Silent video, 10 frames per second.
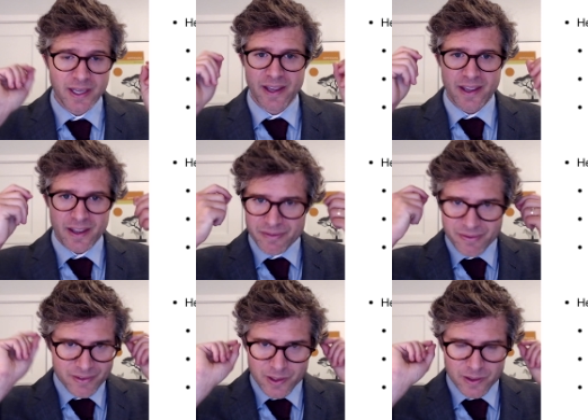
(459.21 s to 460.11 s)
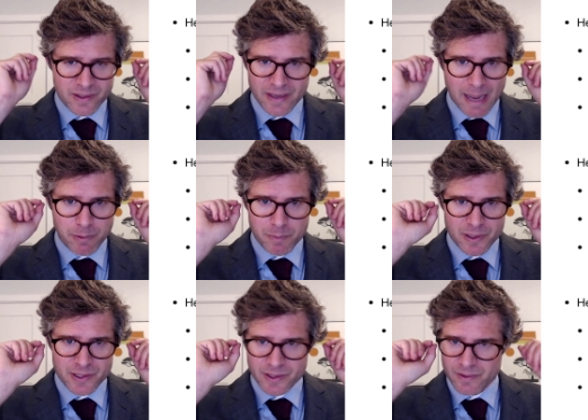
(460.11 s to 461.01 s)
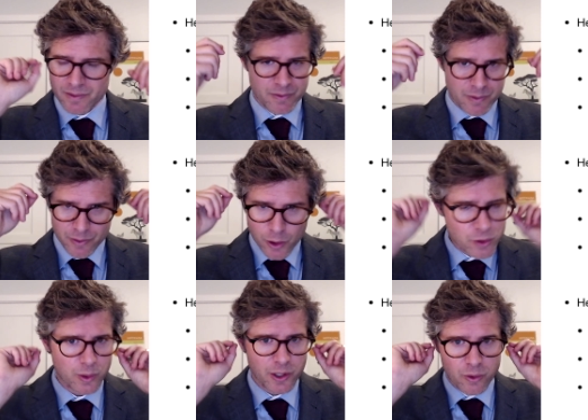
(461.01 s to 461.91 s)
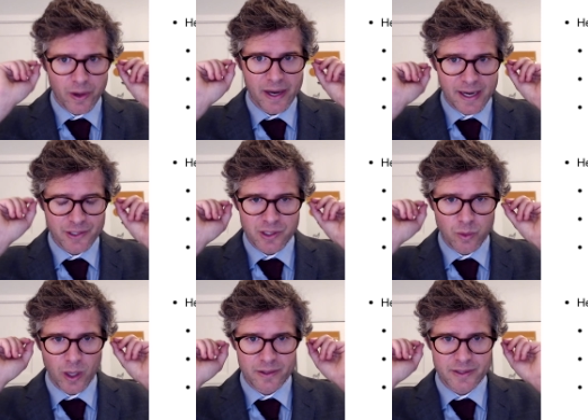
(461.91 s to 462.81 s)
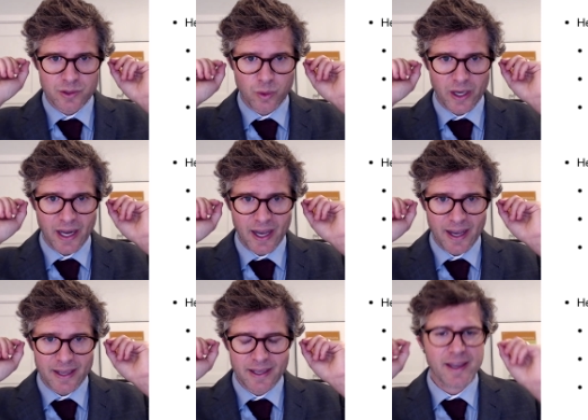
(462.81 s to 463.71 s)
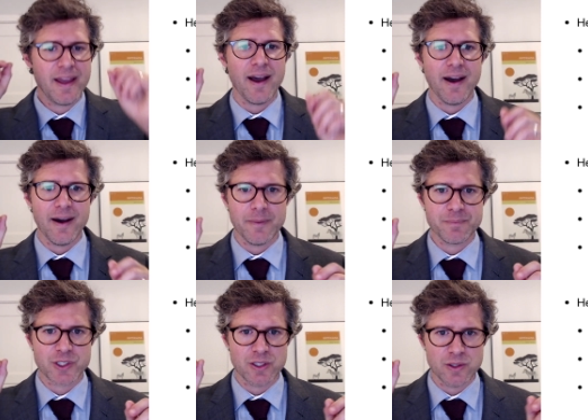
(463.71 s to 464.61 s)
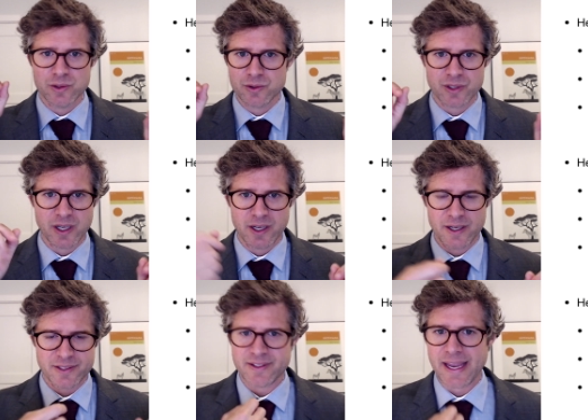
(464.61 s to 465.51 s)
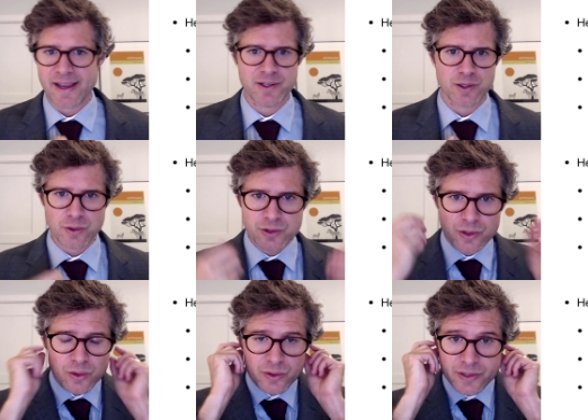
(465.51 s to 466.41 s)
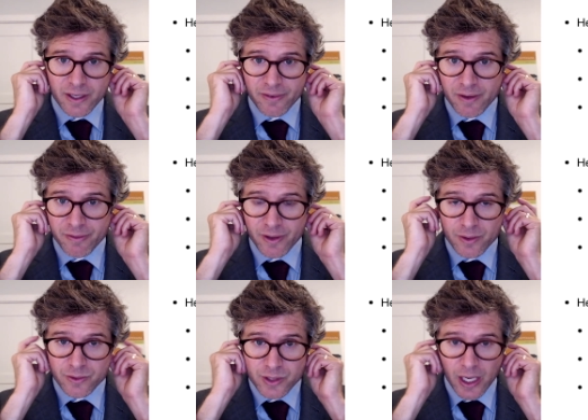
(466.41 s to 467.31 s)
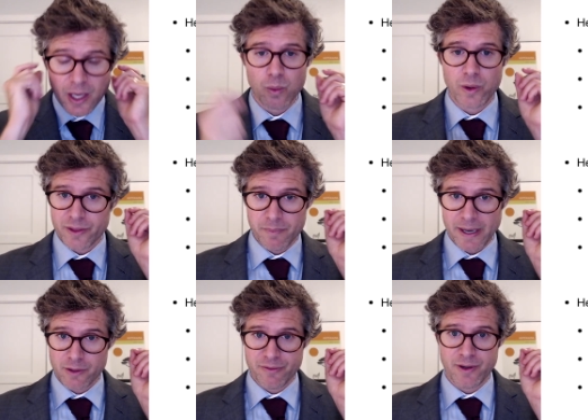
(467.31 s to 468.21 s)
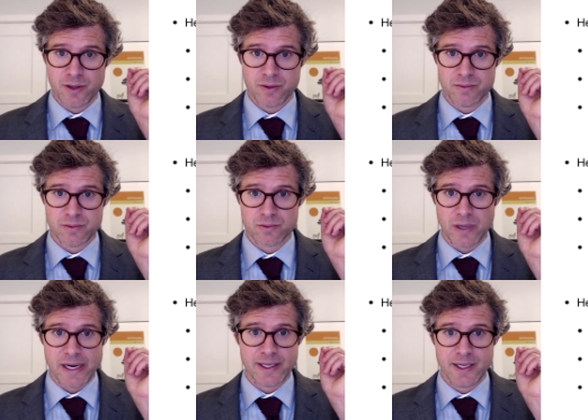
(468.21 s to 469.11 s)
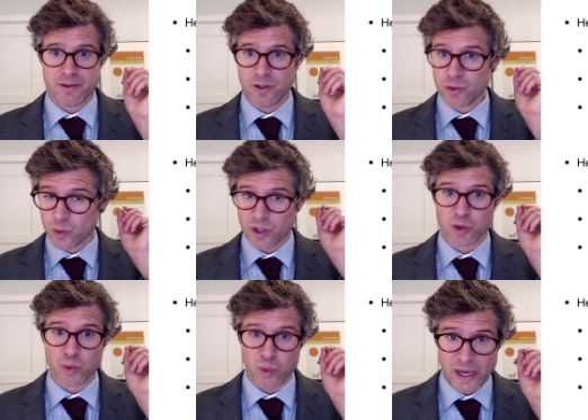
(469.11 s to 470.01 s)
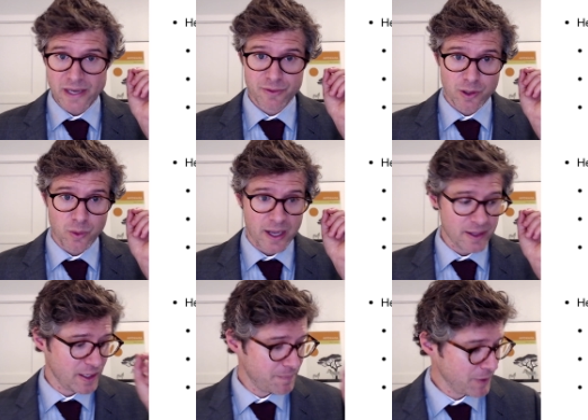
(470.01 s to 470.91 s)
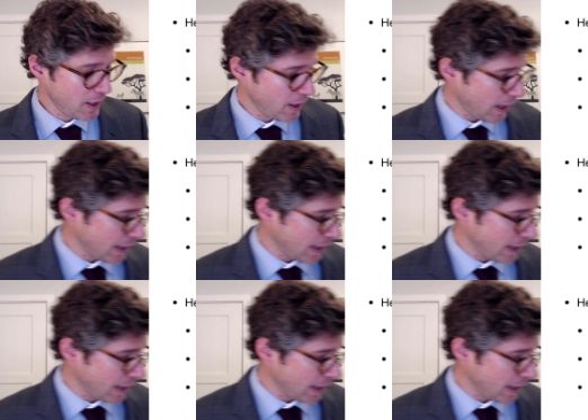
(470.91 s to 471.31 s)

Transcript: If you're an Apple person, those work great. Actually, the quality is quite high. To use a standard old school set of headphones with the microphone right here, those work great for quality. I